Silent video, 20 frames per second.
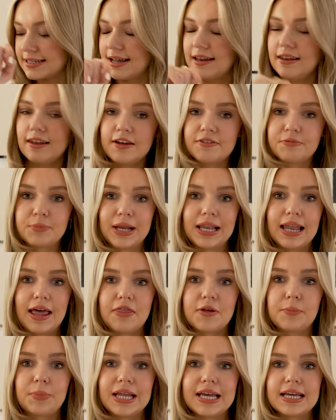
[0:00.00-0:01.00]
I love my
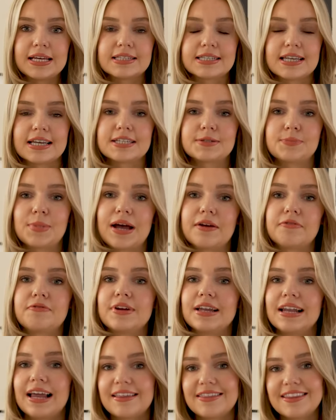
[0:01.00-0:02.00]
leather blazers, but I
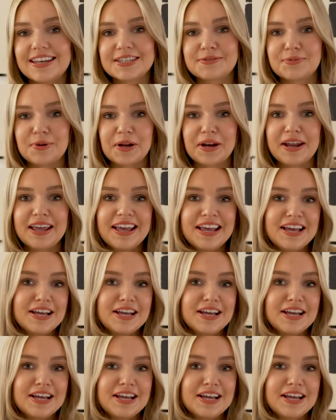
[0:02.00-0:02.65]
feel like this one,